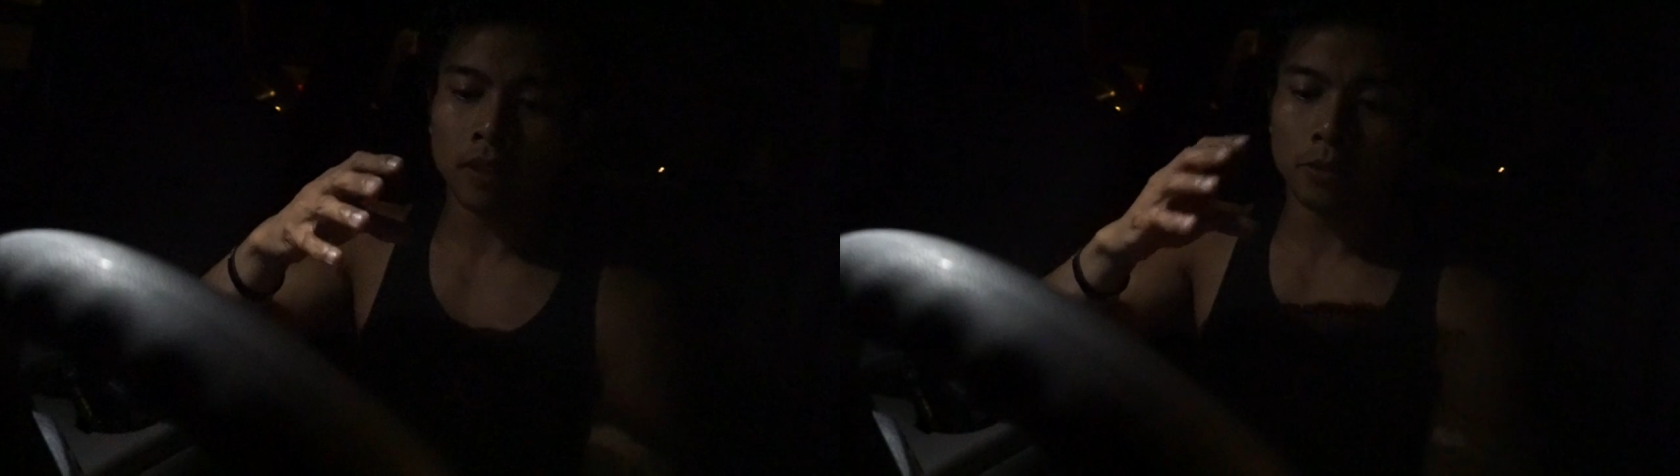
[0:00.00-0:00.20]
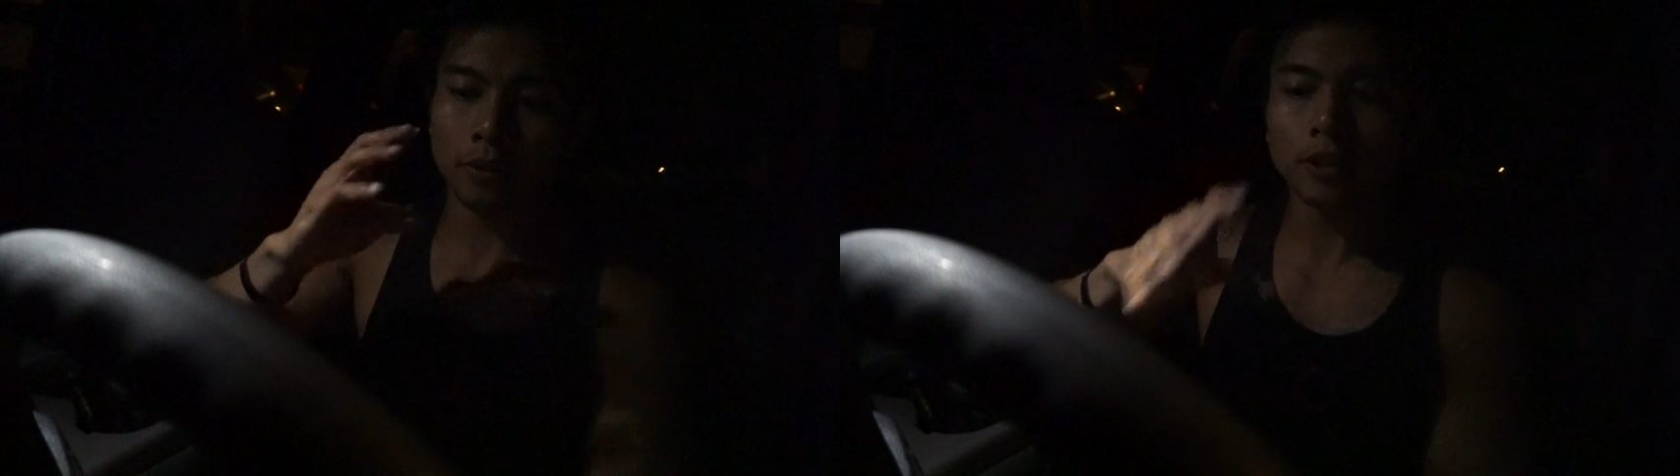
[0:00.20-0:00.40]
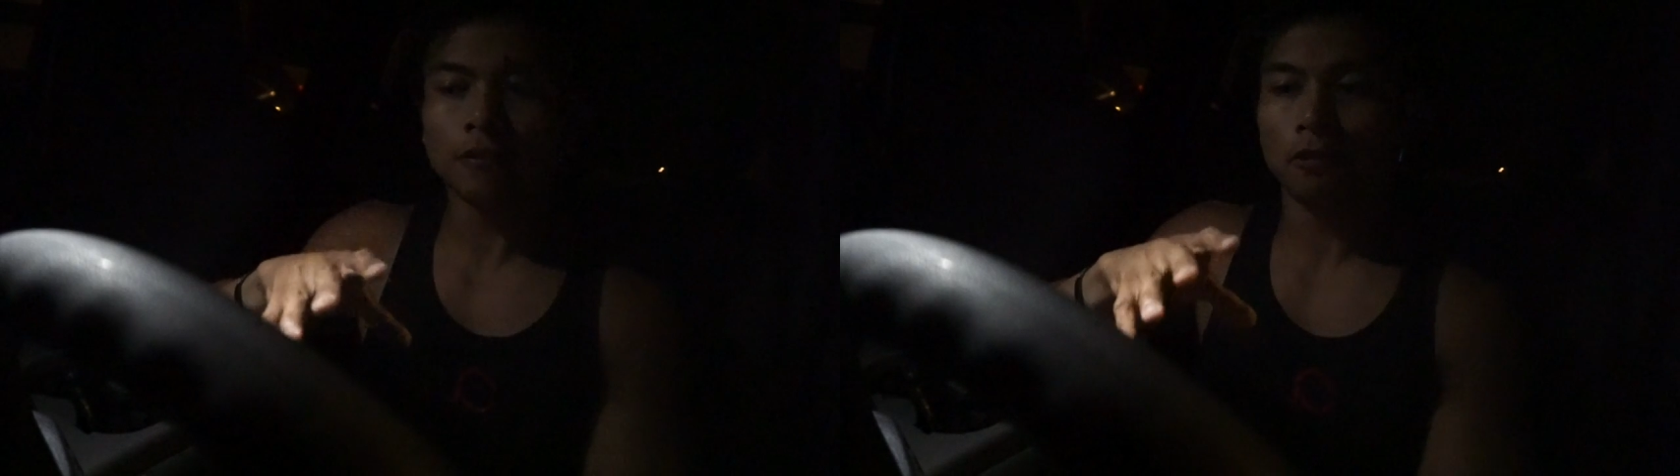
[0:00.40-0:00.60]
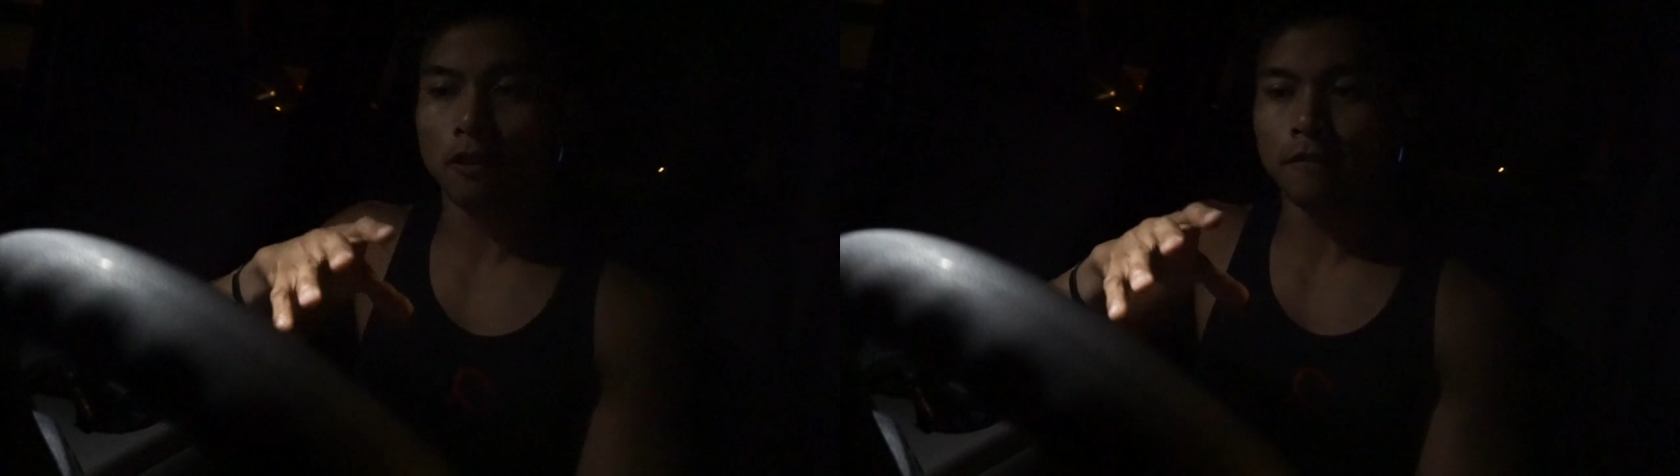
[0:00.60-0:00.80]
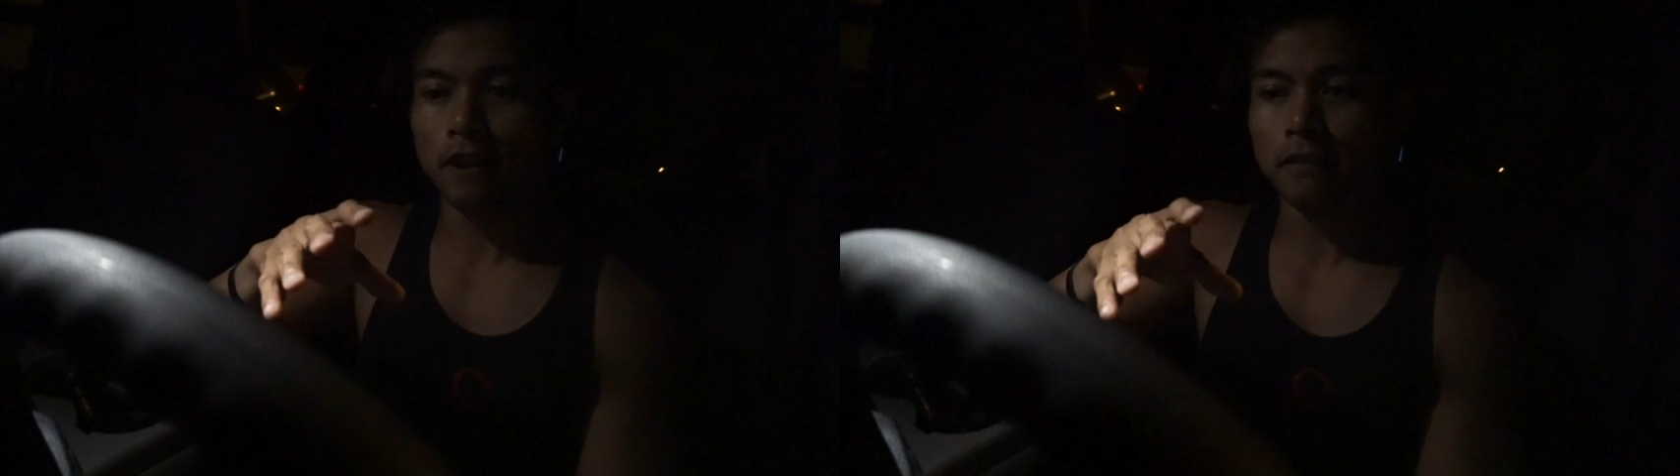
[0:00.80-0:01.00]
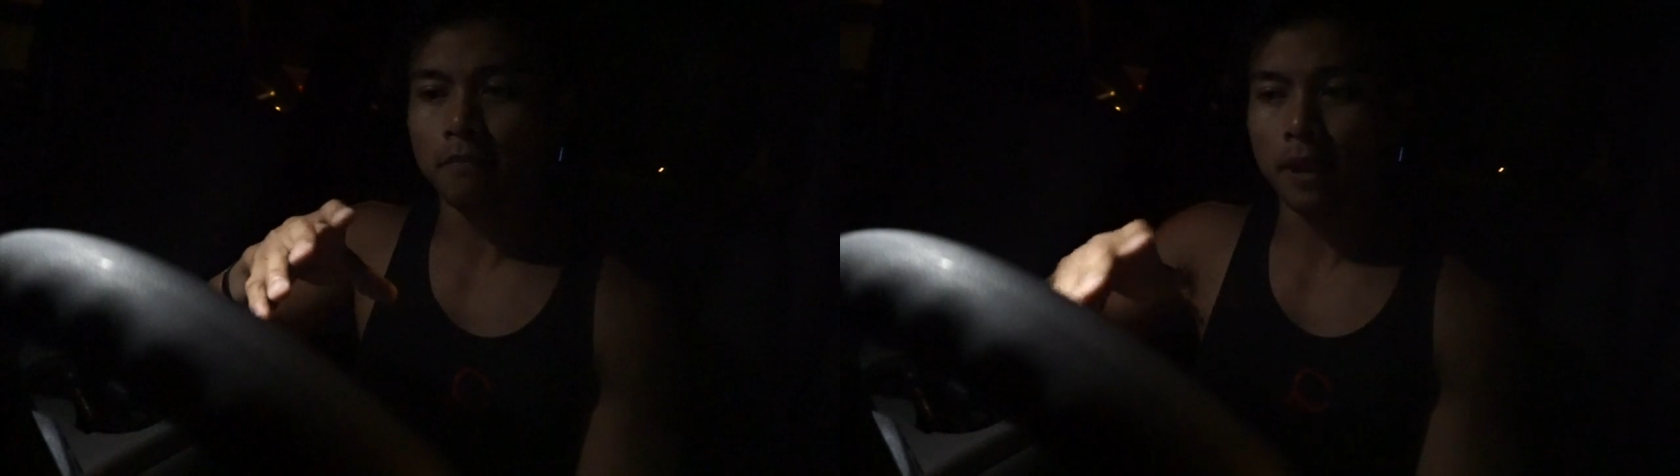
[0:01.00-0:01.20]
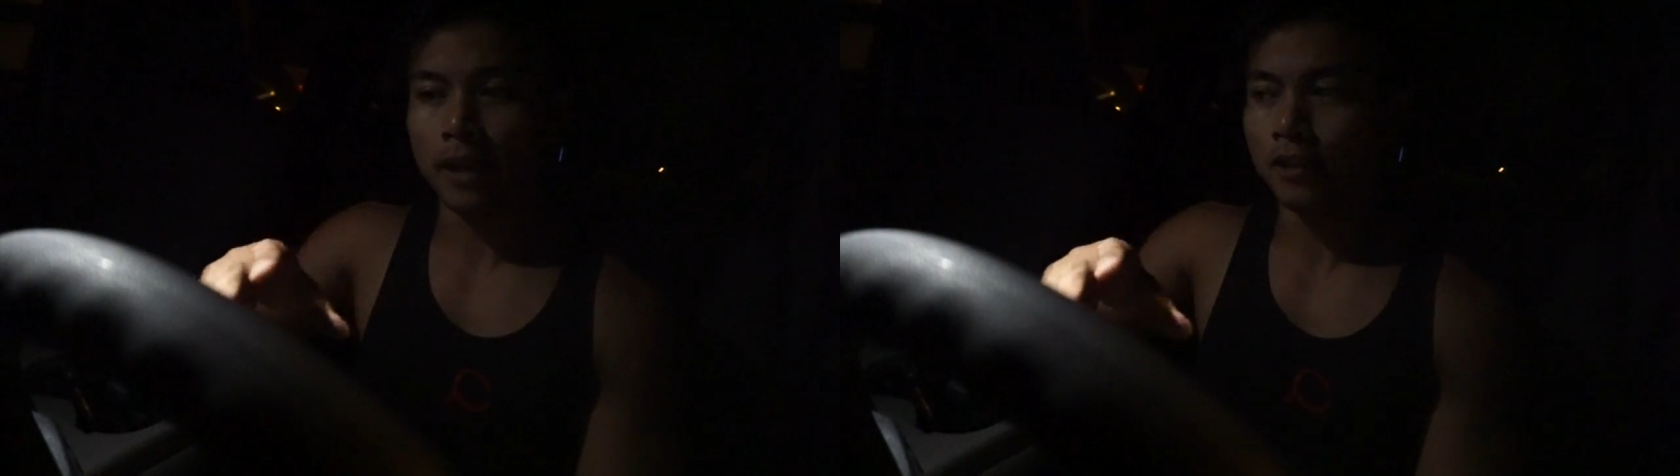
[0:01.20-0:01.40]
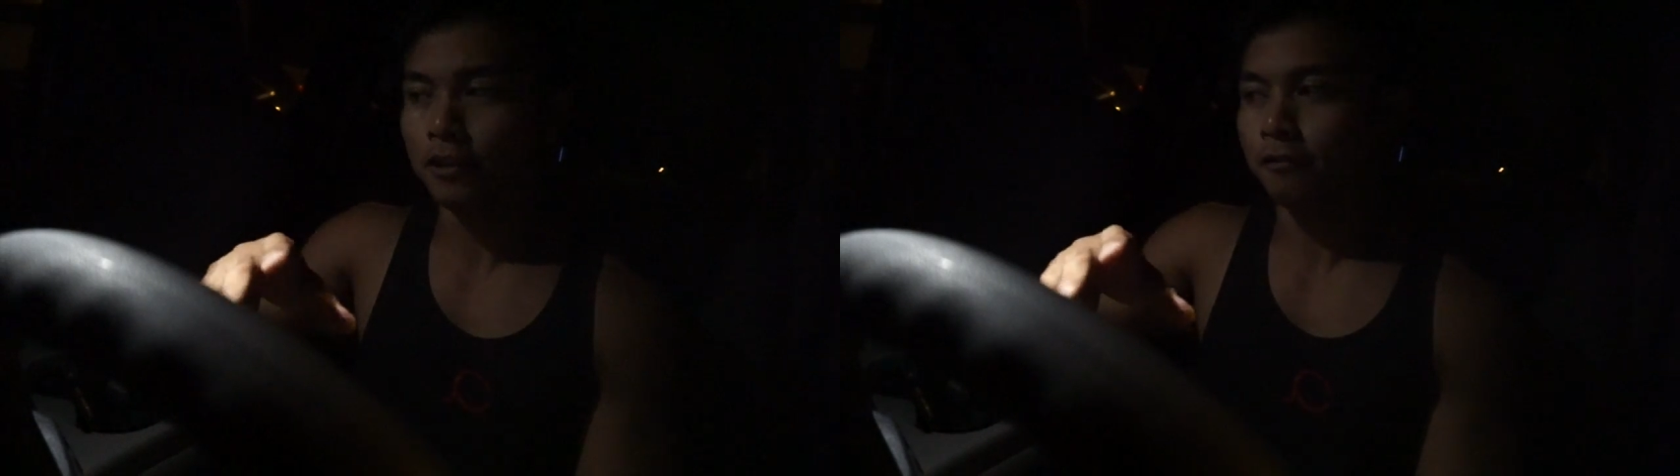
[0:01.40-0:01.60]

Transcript: 345 pounds